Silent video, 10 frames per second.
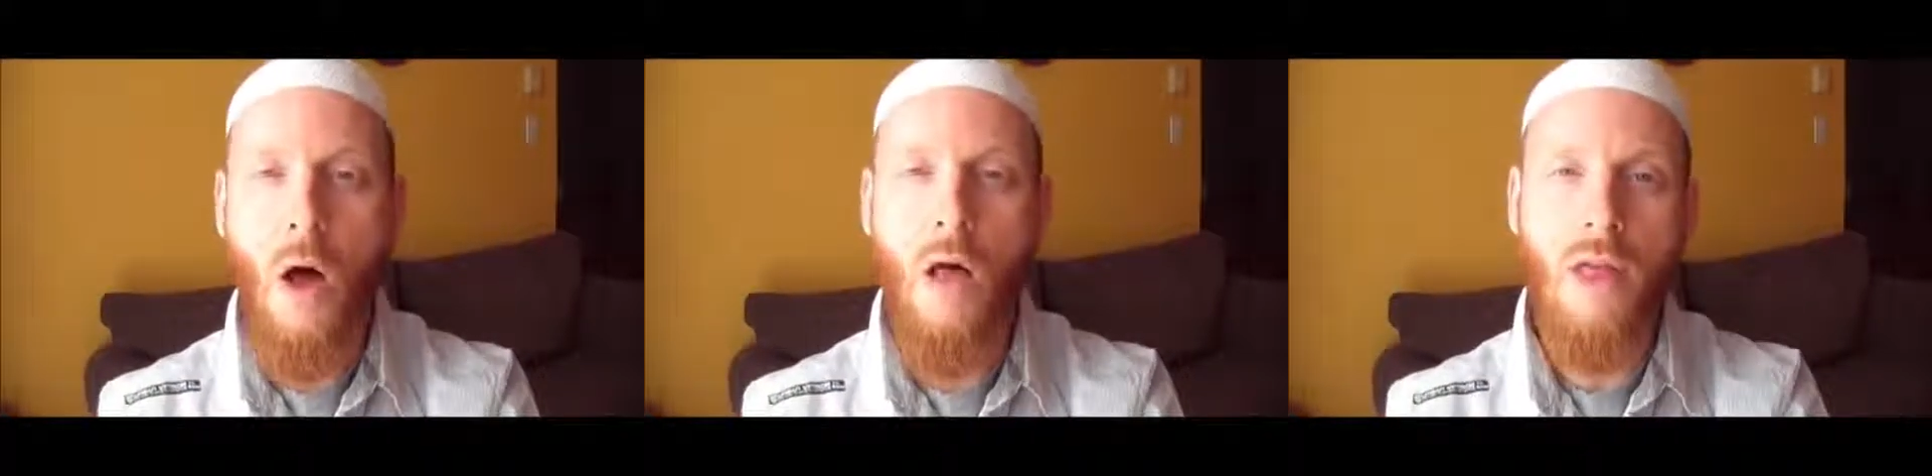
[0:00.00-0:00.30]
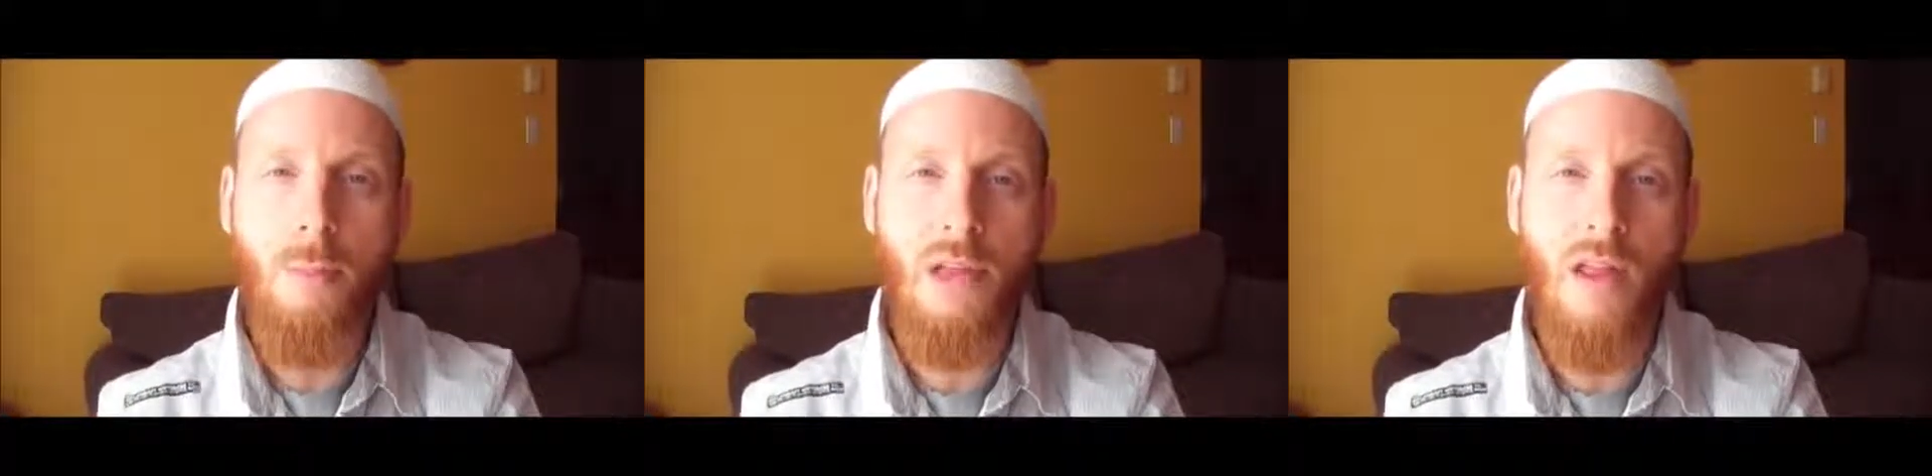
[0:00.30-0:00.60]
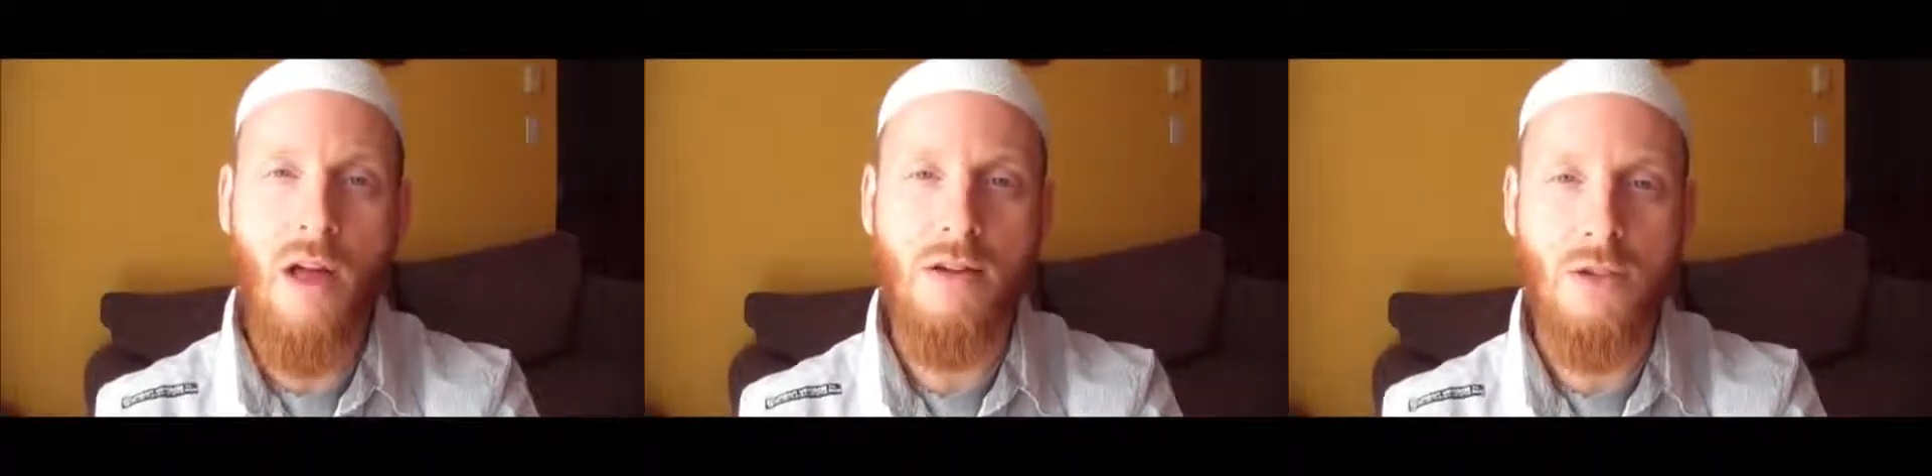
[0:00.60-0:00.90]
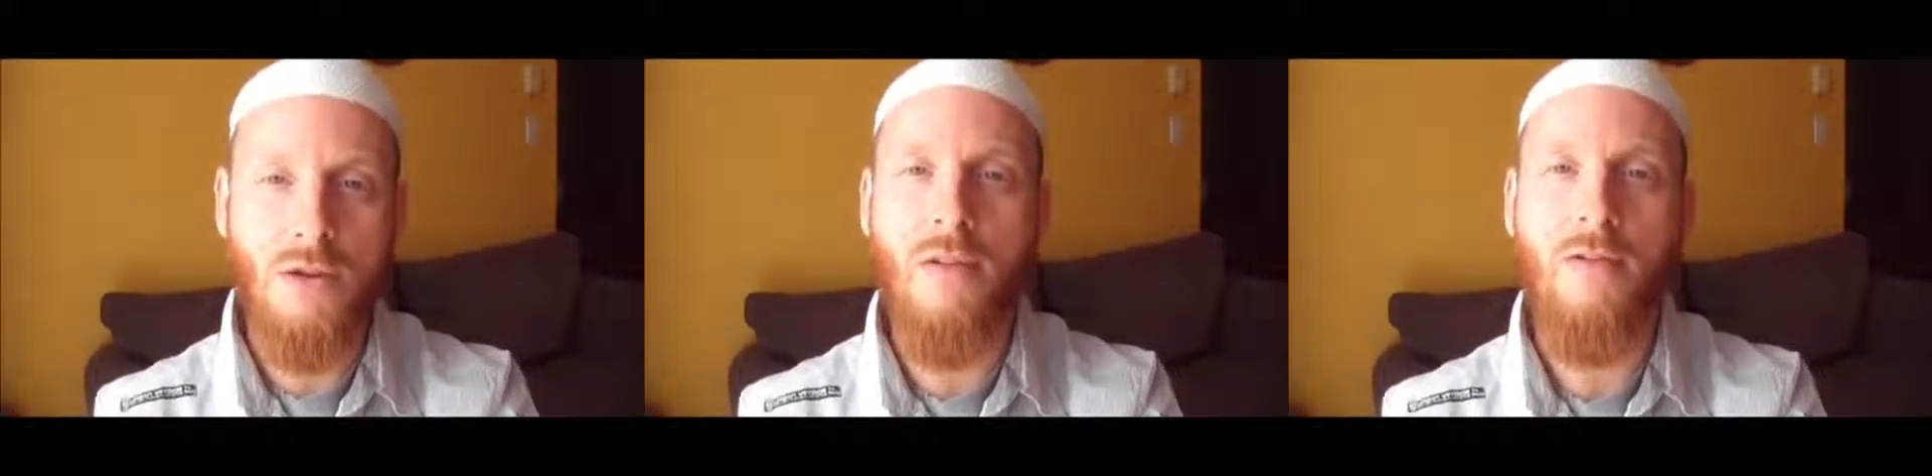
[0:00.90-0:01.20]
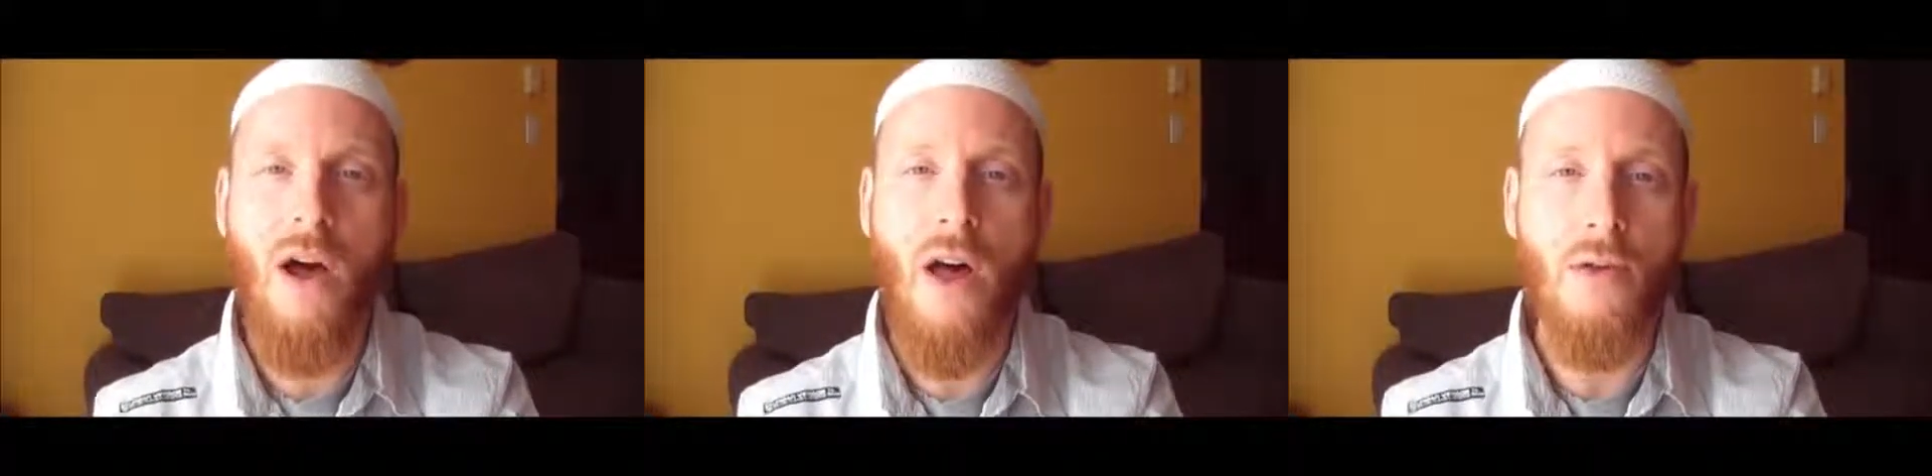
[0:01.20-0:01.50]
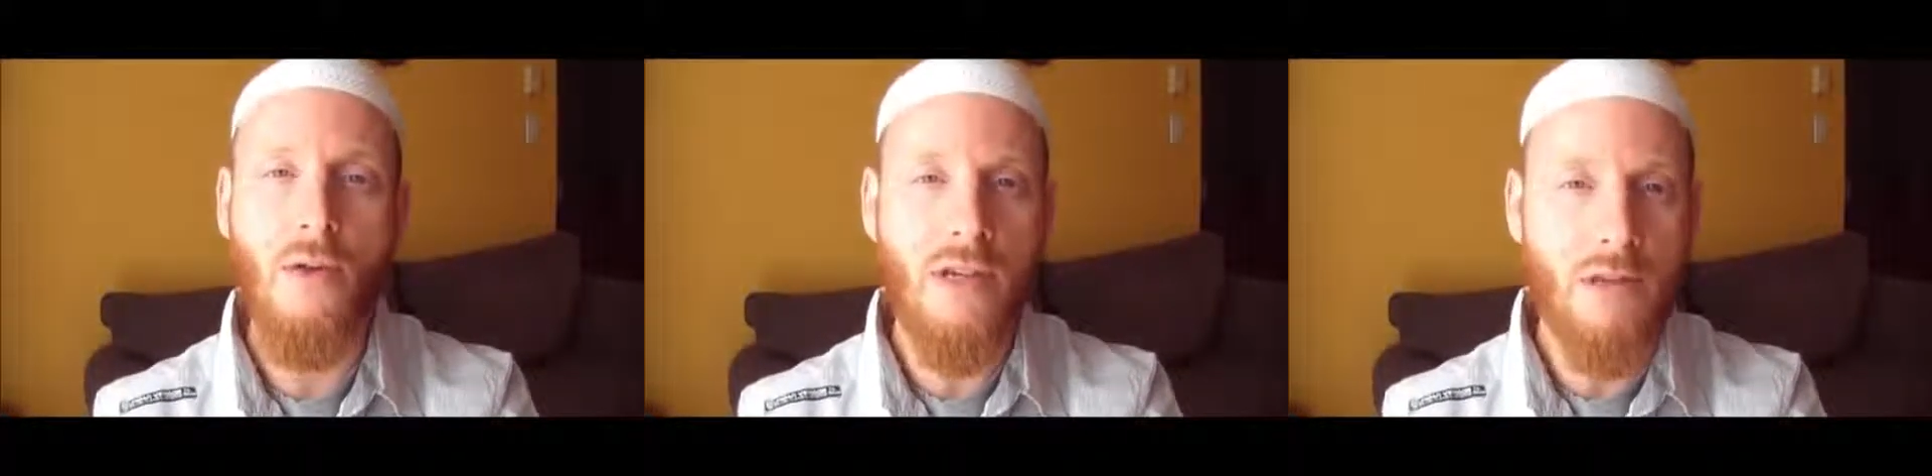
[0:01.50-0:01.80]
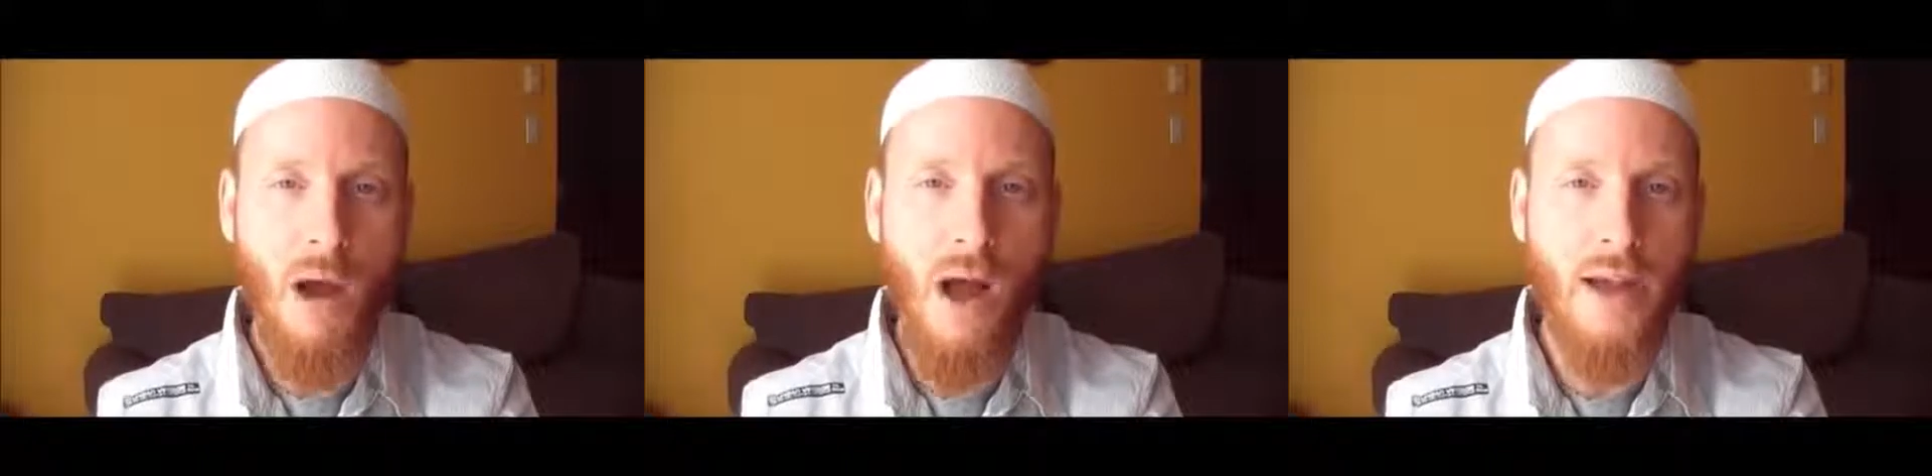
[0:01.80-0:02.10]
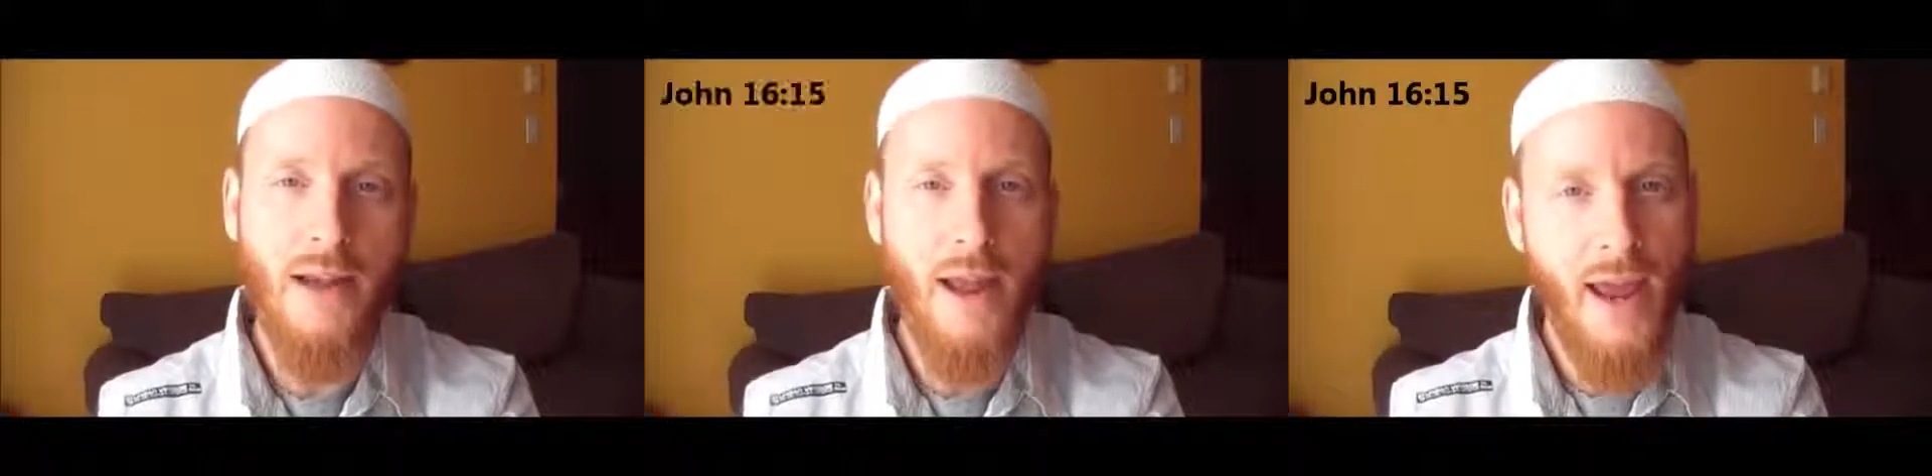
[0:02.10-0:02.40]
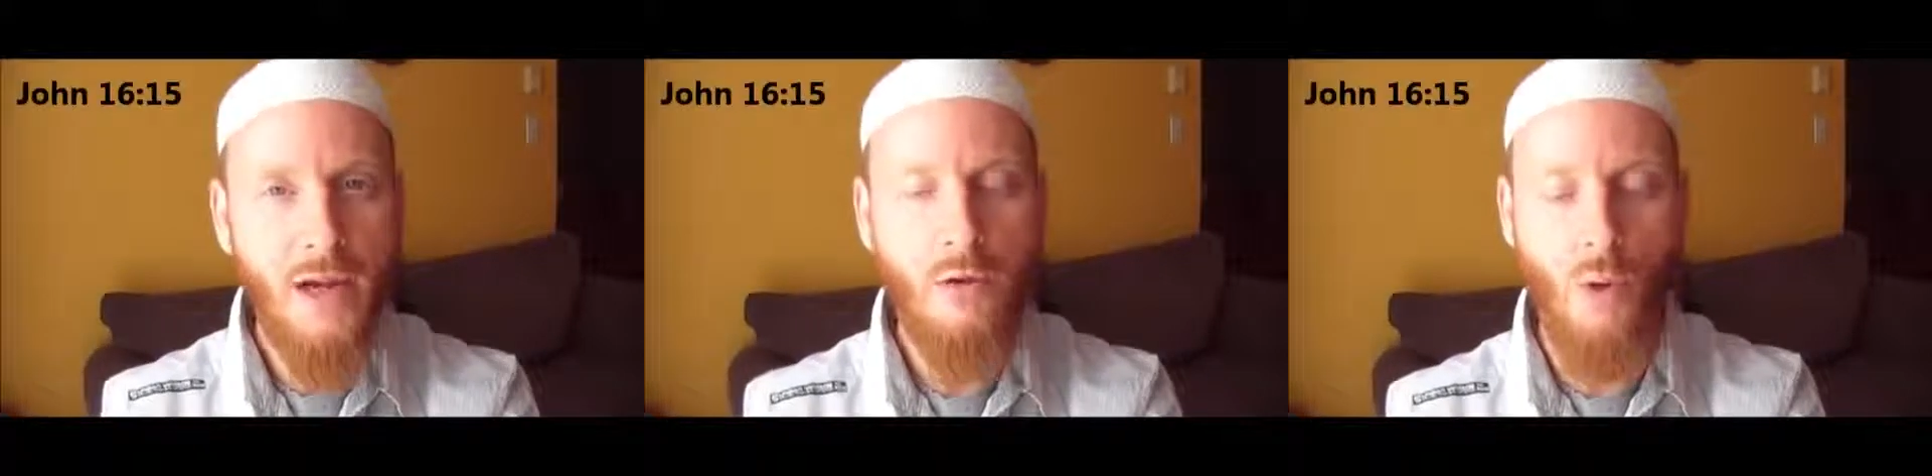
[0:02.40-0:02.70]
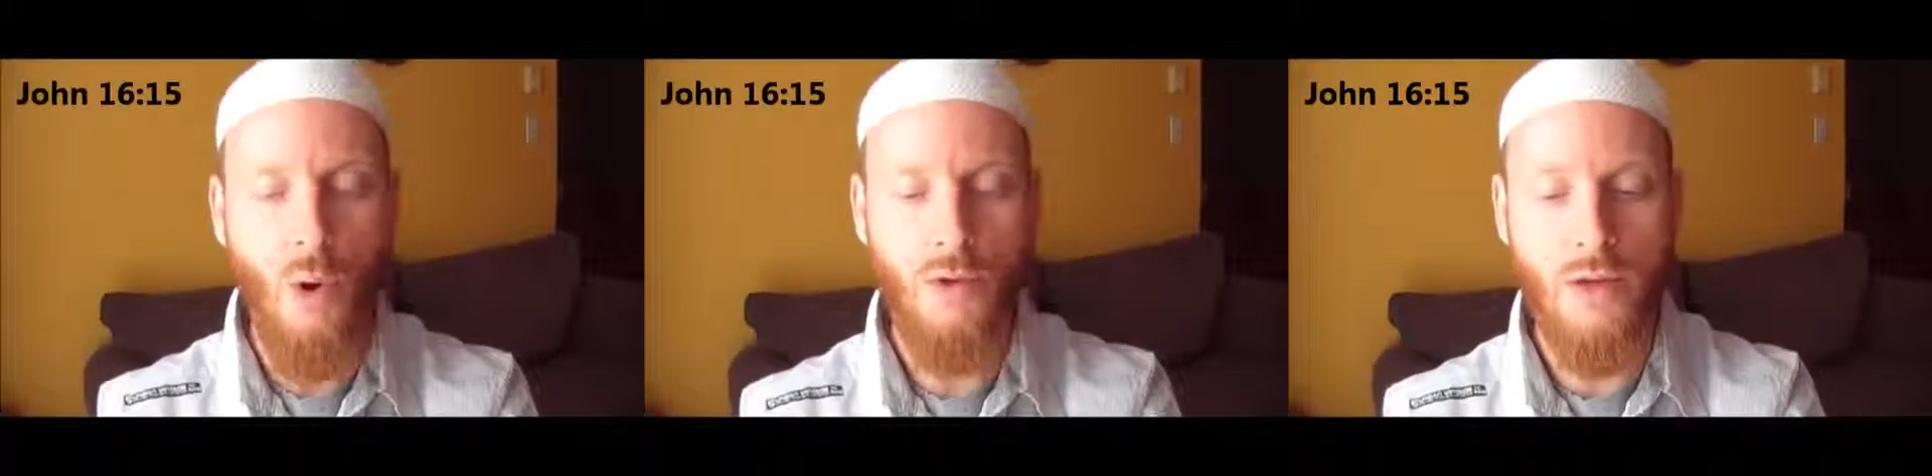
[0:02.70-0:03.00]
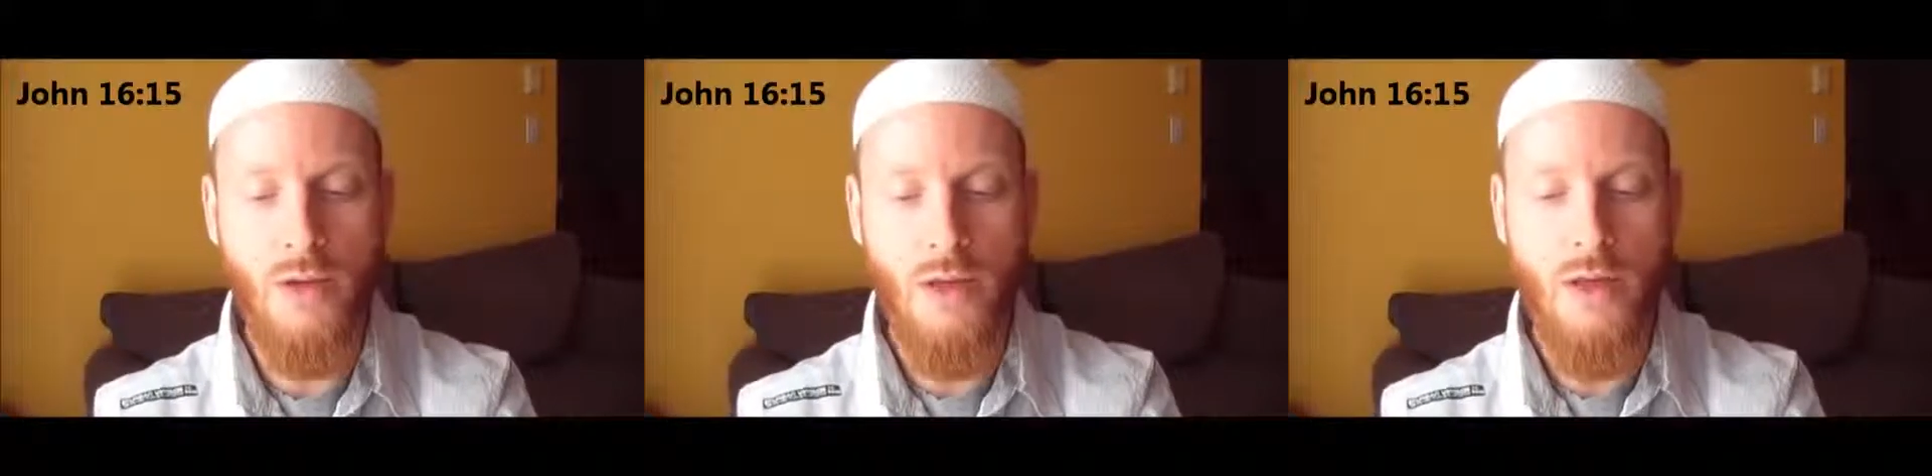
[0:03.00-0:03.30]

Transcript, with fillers: "All that belongs to the Father is mine," end quote,